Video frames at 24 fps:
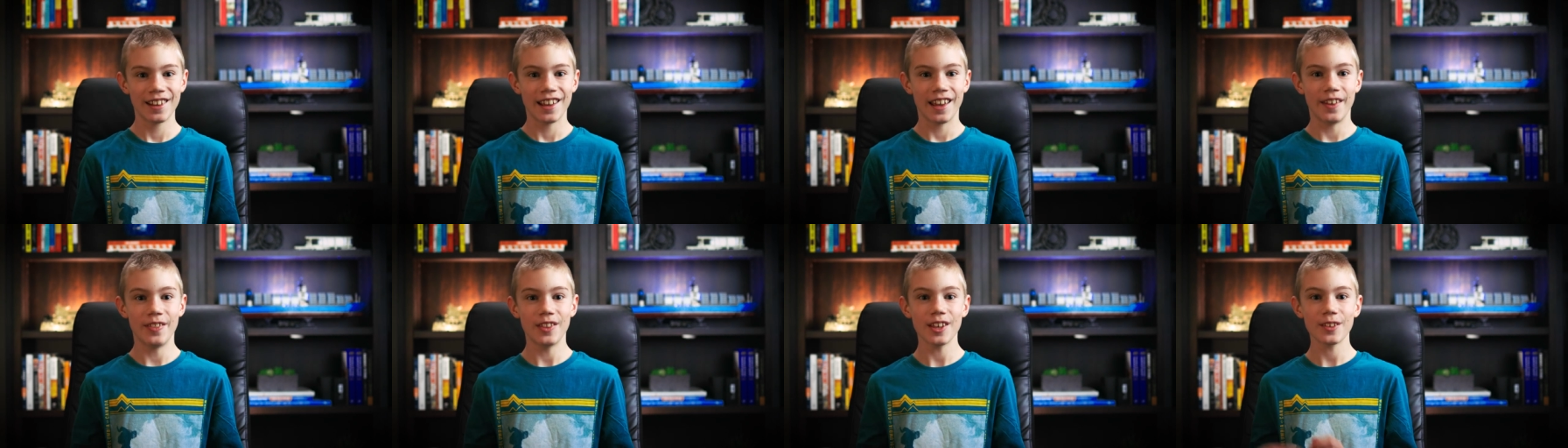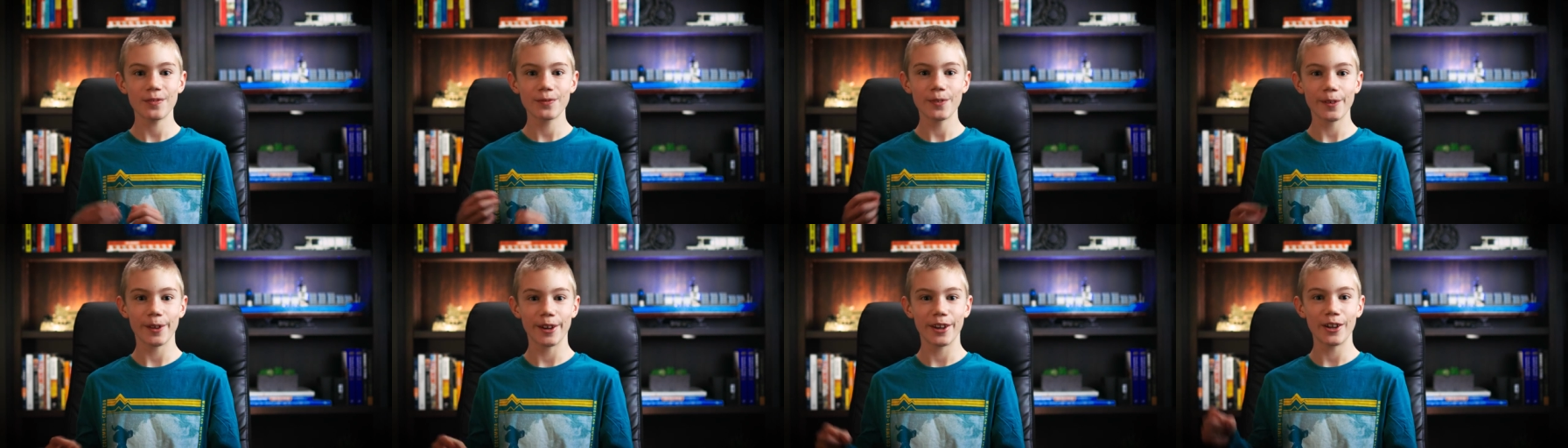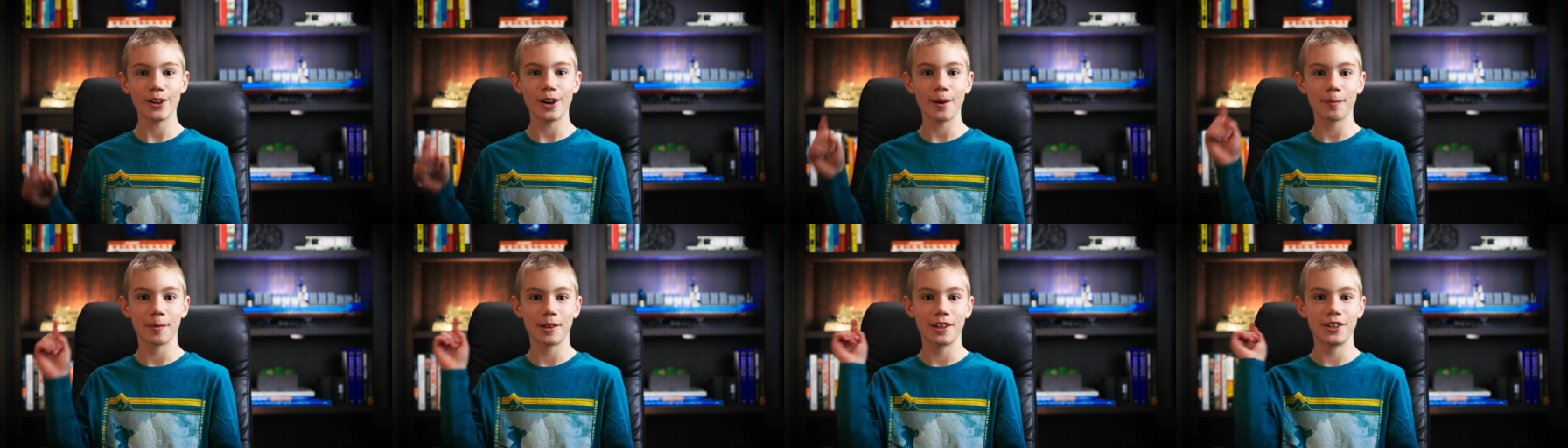In this
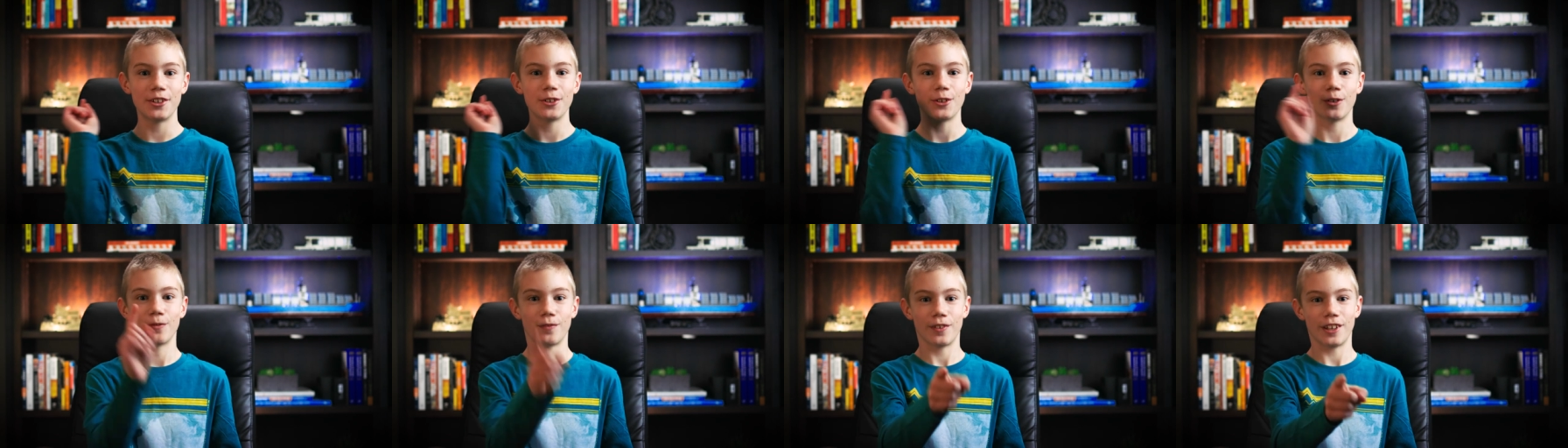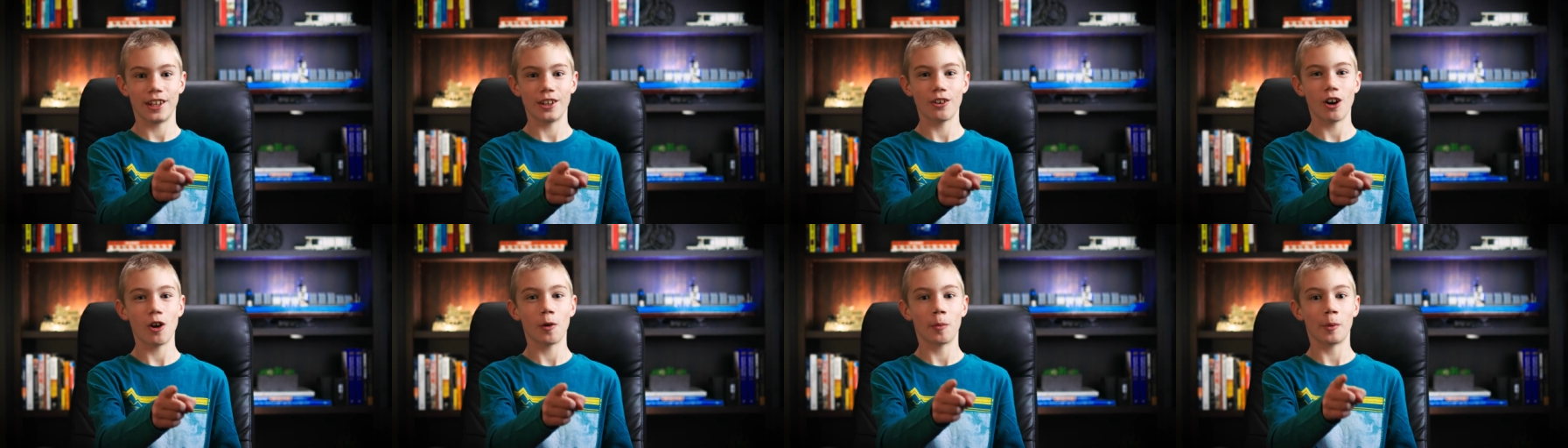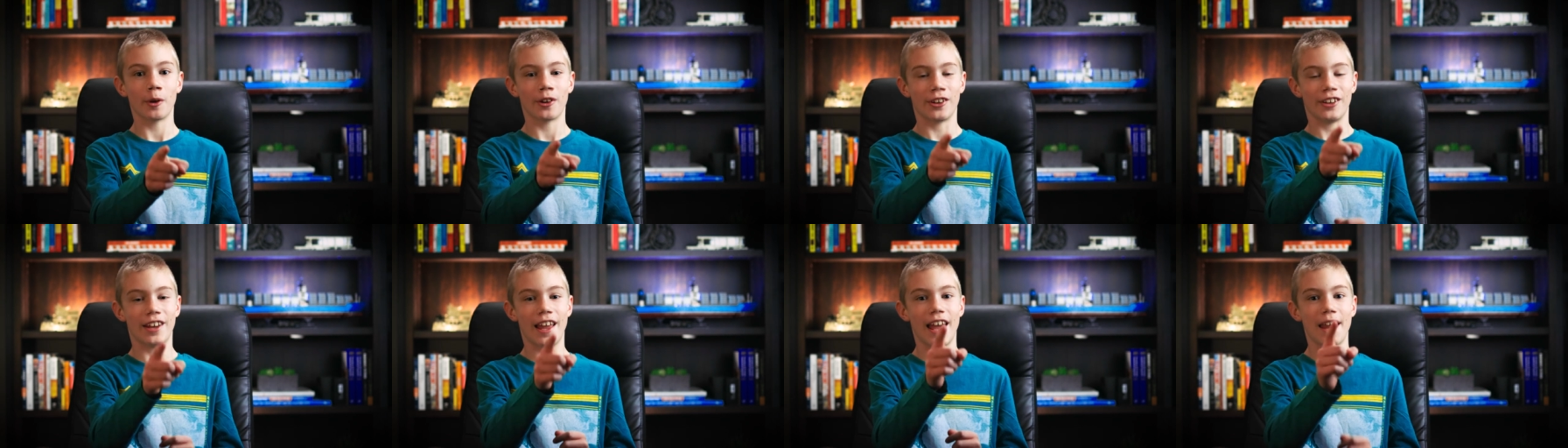video, I'm going to do a video
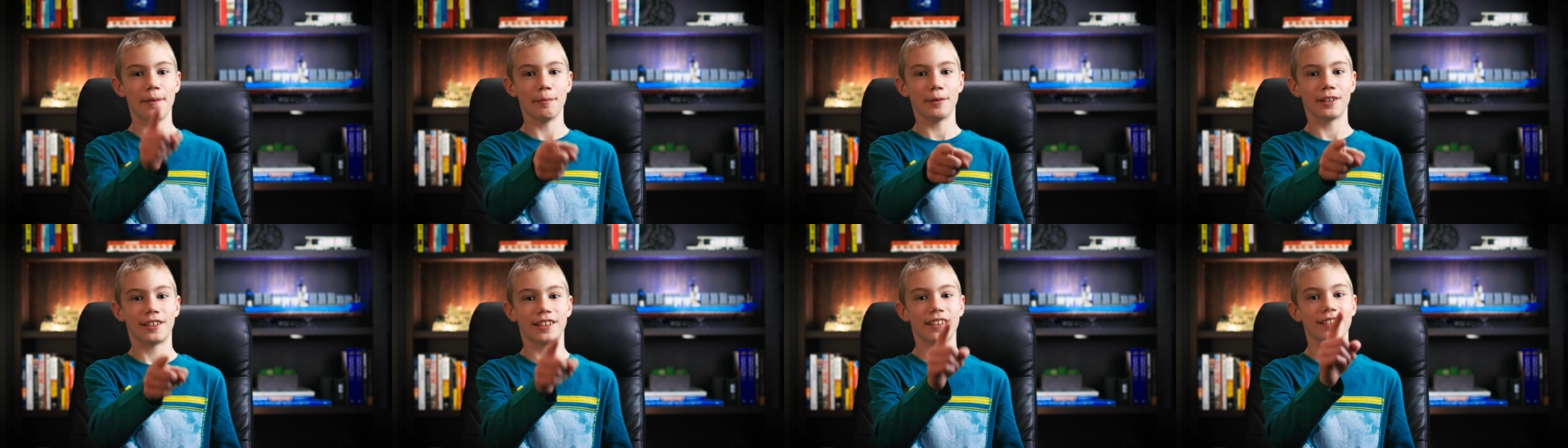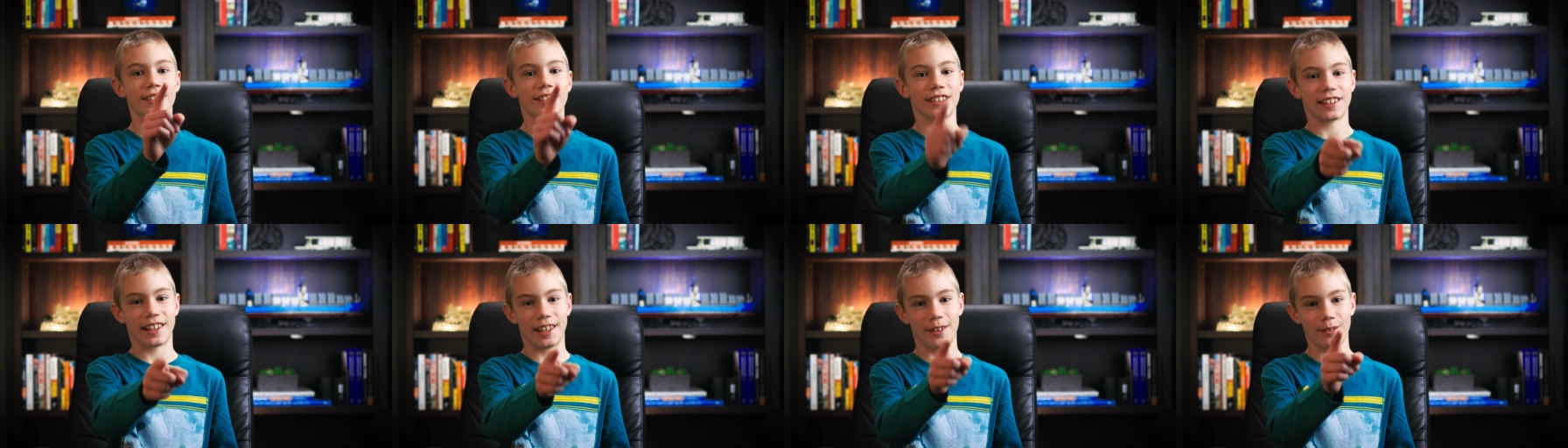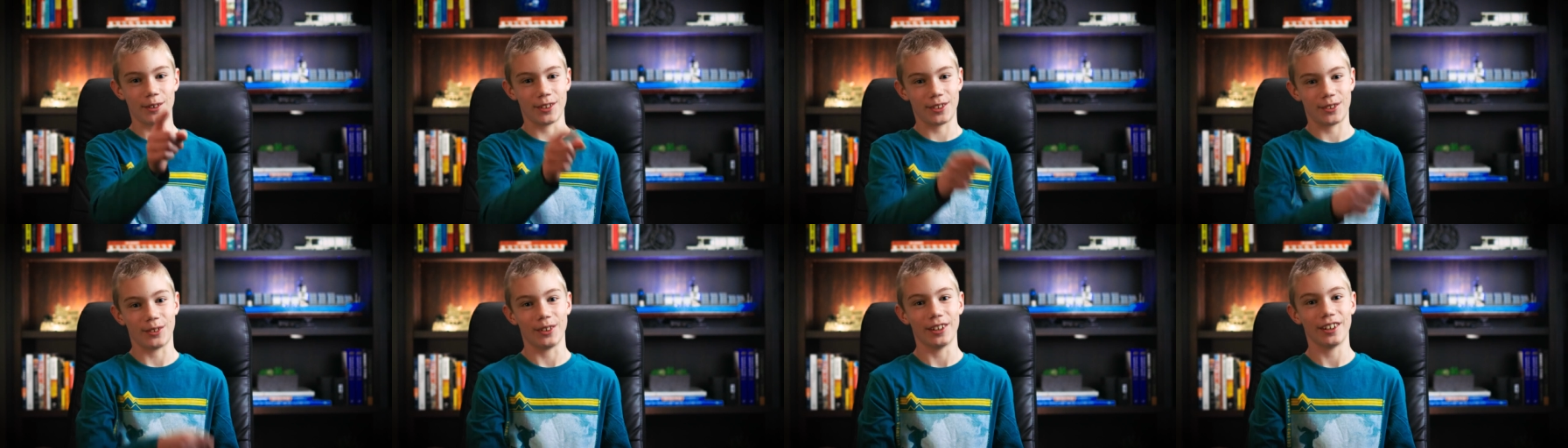about an Edmonton ski
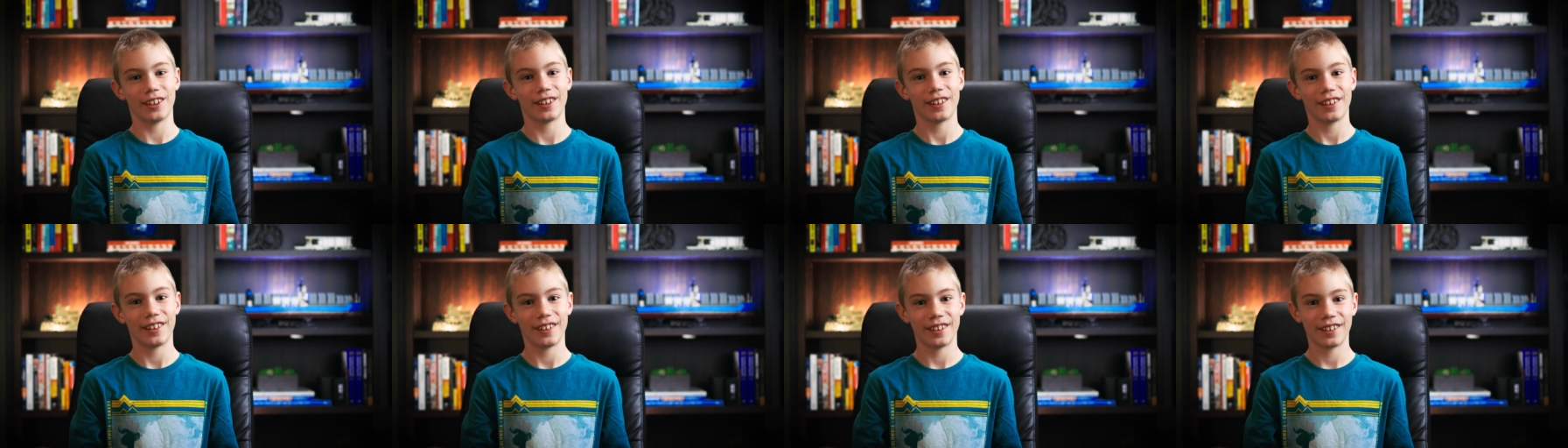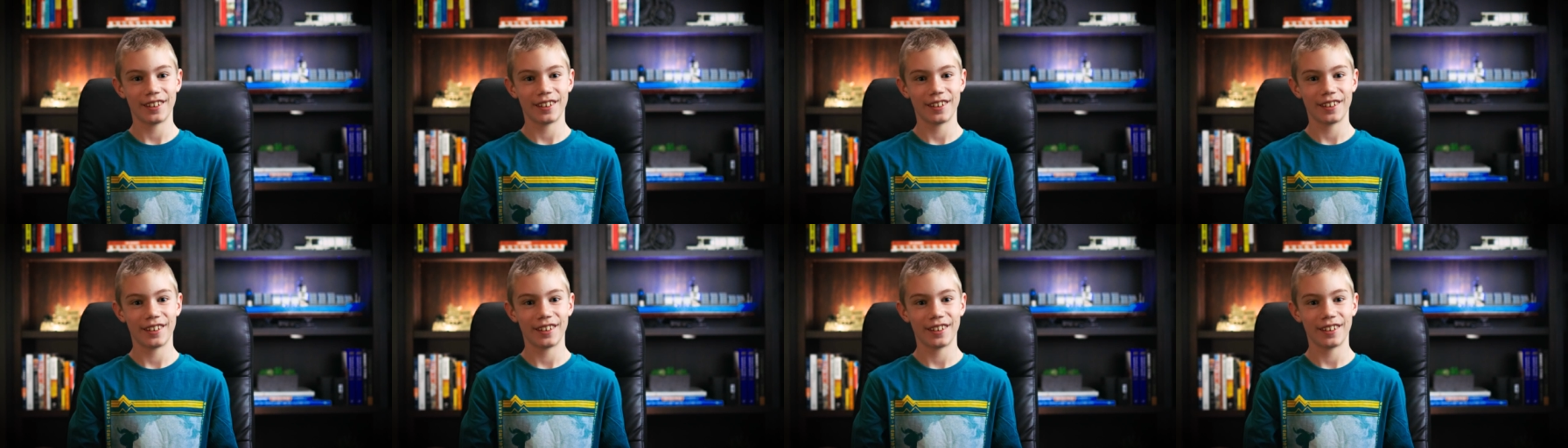resort.